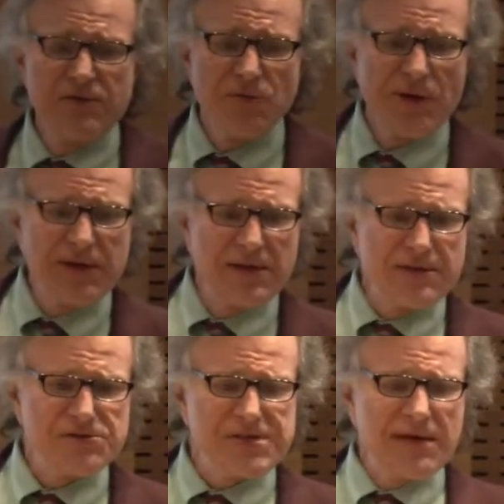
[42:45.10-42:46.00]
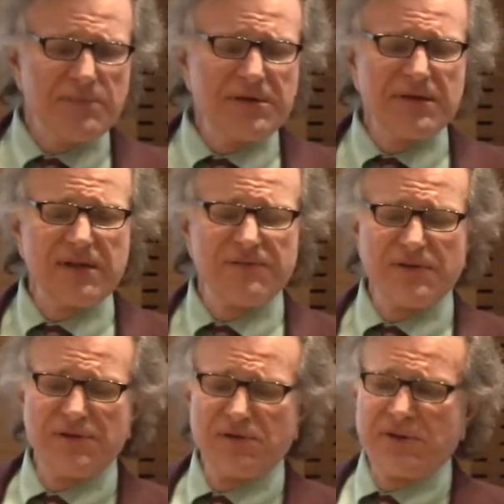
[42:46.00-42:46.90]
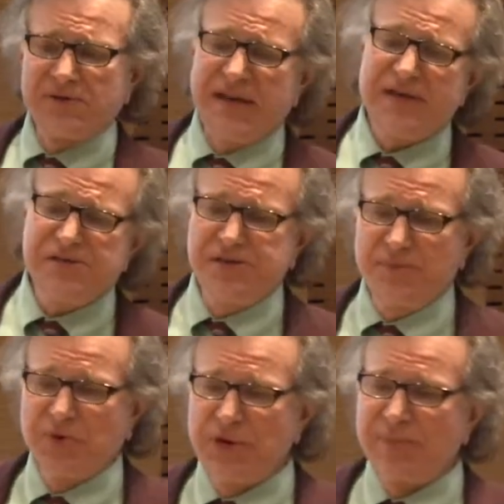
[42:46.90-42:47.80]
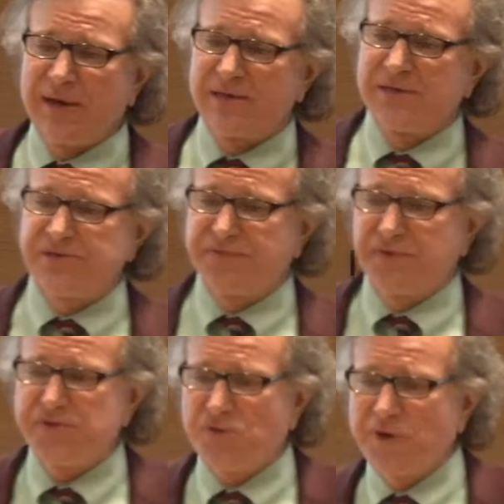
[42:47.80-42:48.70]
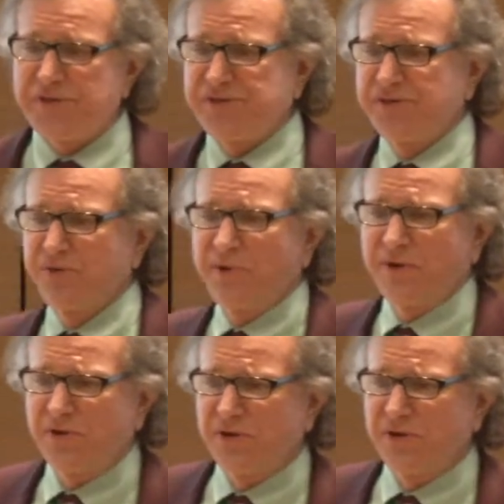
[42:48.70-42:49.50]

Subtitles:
the regulators had him in to give a little testimony about this. The first question to Ronald